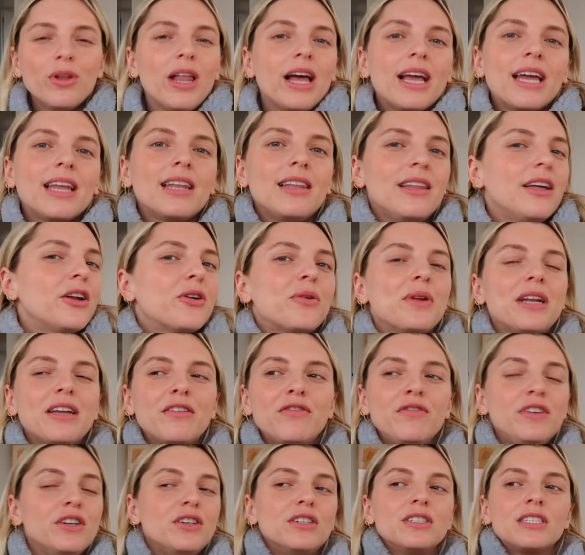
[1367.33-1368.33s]
Like, it literally
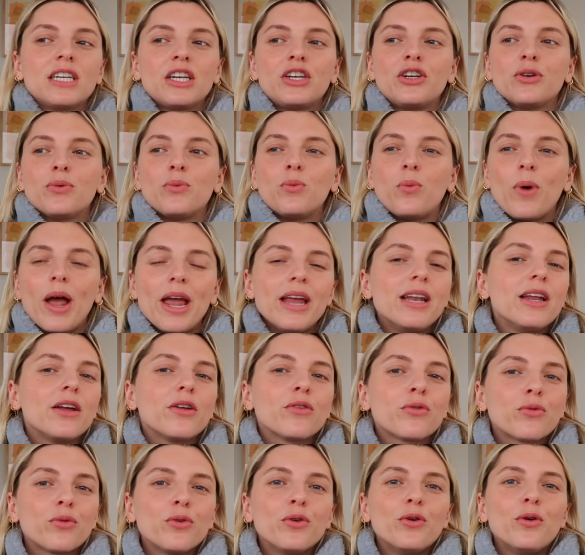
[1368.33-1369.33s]
feels like you're
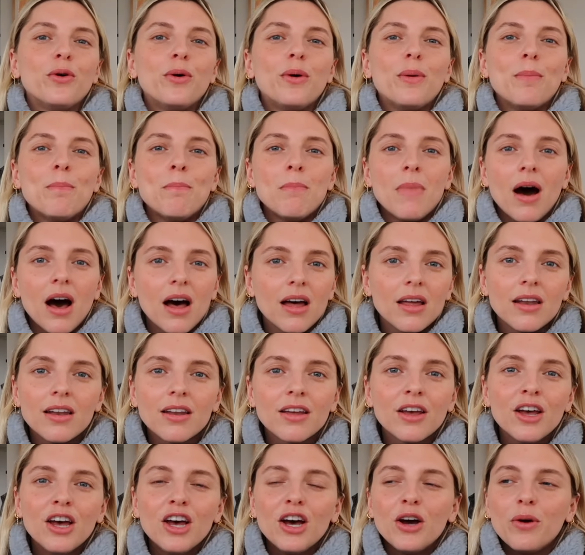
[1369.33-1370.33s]
wading through
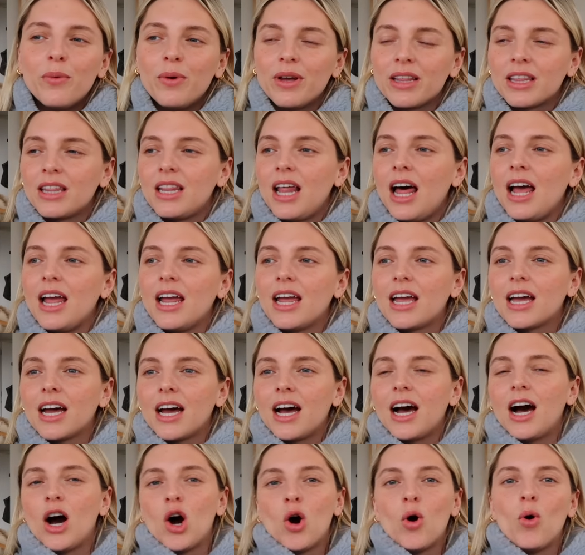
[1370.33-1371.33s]
mud with like
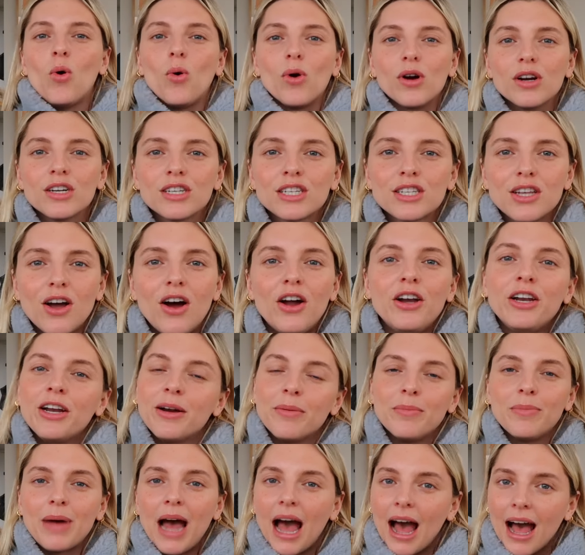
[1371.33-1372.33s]
a horse on
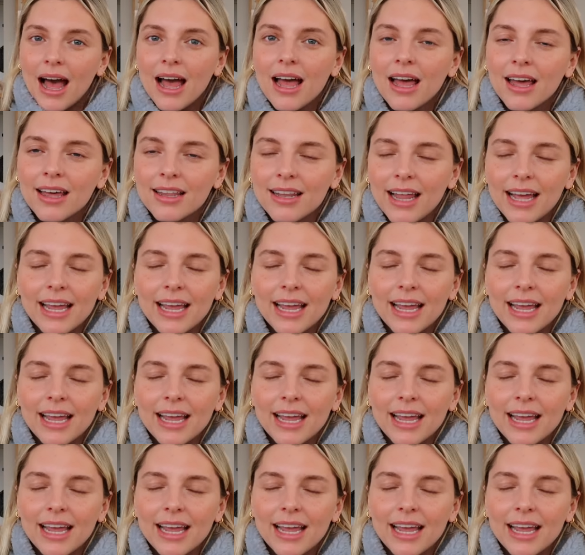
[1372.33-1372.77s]
your back.